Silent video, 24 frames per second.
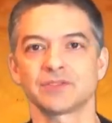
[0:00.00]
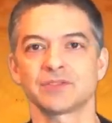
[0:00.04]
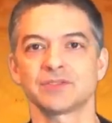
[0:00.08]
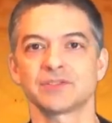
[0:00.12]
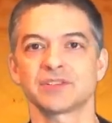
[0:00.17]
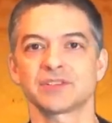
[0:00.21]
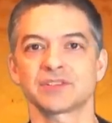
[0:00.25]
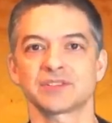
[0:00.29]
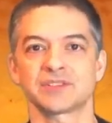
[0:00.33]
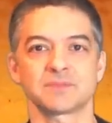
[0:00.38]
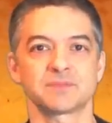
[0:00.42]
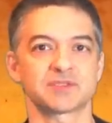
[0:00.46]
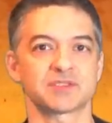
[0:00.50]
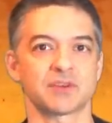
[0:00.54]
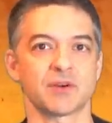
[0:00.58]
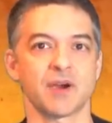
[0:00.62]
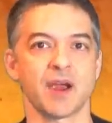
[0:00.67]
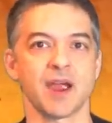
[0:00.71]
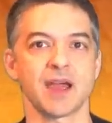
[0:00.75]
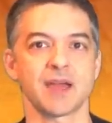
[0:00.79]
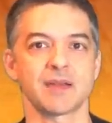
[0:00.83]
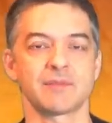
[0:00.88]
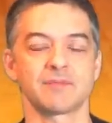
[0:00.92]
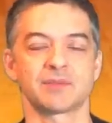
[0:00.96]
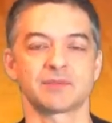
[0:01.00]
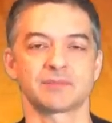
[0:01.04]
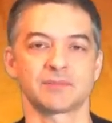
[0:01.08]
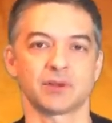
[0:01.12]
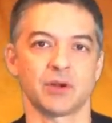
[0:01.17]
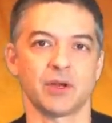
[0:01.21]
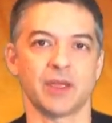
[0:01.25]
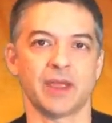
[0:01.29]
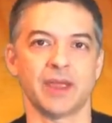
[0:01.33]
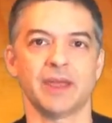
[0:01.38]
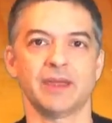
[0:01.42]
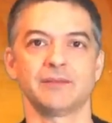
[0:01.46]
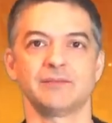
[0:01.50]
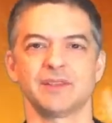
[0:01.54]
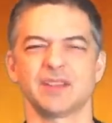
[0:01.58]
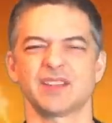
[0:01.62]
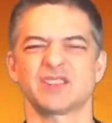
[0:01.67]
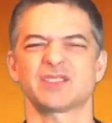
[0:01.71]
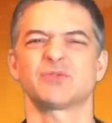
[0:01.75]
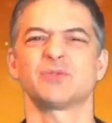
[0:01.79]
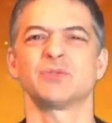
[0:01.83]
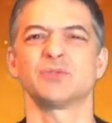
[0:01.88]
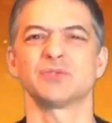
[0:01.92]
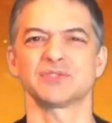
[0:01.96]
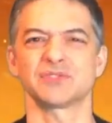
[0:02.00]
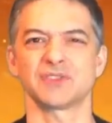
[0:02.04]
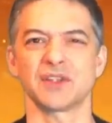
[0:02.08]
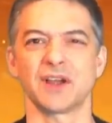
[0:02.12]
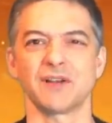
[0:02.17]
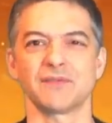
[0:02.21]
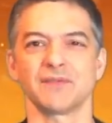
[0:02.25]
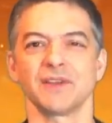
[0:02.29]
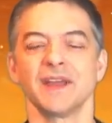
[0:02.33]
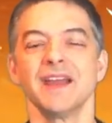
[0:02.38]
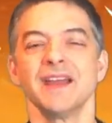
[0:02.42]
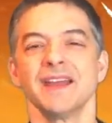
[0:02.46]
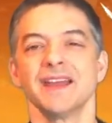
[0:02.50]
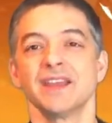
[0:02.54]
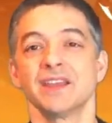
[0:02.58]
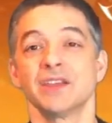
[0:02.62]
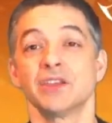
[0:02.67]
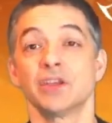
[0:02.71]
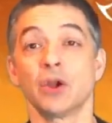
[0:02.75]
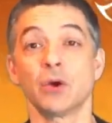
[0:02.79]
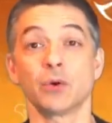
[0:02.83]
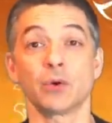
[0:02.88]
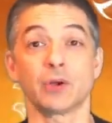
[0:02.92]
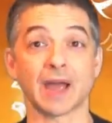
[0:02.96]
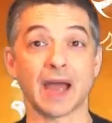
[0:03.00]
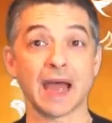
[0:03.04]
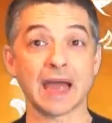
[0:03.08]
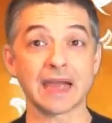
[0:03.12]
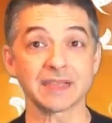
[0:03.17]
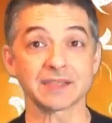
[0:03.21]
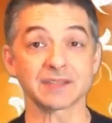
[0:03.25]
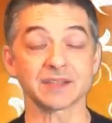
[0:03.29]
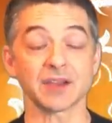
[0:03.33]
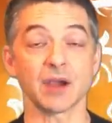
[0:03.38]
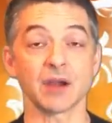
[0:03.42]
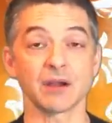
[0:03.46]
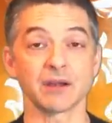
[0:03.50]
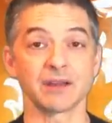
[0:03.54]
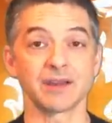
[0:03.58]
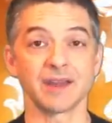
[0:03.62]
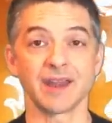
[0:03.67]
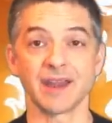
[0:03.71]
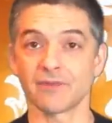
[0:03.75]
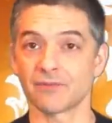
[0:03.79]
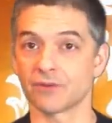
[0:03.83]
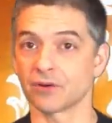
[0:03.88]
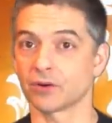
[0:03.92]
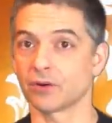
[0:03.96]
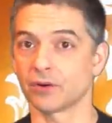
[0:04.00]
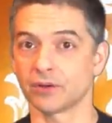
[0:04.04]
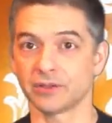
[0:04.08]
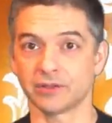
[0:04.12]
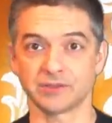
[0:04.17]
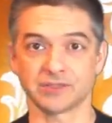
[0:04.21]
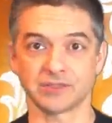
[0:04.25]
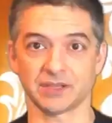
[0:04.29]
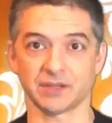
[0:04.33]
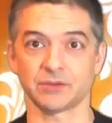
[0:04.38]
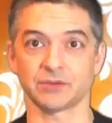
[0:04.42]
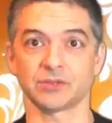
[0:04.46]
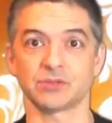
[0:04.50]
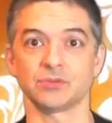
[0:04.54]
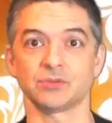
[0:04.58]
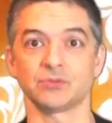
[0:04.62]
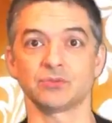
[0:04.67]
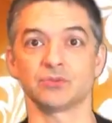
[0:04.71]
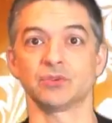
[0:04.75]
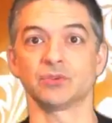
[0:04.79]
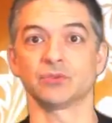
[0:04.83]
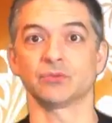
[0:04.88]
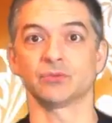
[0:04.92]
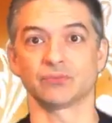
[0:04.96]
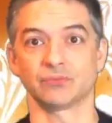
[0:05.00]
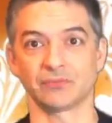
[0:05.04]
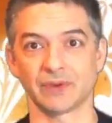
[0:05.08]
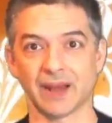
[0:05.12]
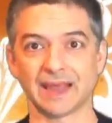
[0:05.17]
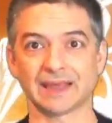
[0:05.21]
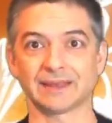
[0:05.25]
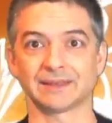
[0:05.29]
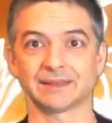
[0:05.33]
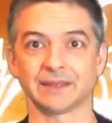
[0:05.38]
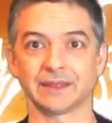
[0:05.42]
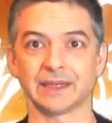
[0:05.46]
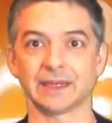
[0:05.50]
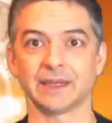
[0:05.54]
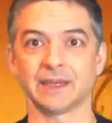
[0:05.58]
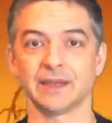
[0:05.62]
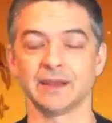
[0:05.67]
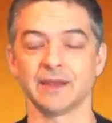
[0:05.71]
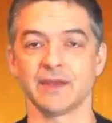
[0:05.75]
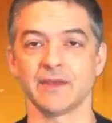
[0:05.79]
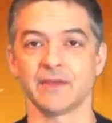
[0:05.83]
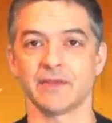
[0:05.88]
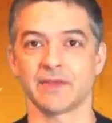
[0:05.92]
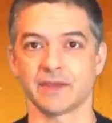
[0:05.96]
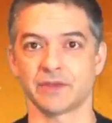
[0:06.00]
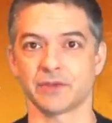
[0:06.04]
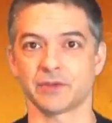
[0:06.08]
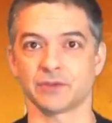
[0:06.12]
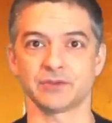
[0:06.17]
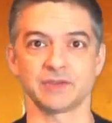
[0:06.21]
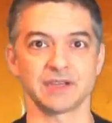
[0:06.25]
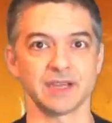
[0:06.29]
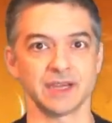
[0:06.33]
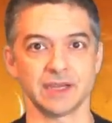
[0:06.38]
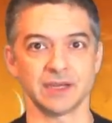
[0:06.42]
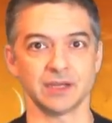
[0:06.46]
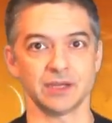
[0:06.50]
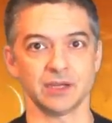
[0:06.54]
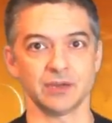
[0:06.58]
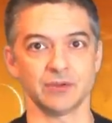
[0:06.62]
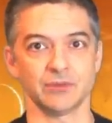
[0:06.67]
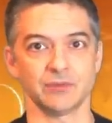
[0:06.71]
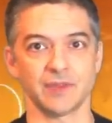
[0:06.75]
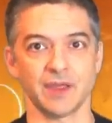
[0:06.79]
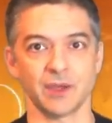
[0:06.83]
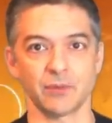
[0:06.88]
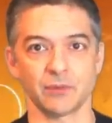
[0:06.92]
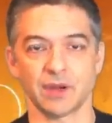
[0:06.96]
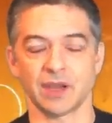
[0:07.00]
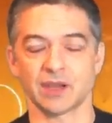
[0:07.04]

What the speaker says: you just subscribe? Go ahead. It's cool stuff. You know, guys are never going to tell you directly that they're digging you. That would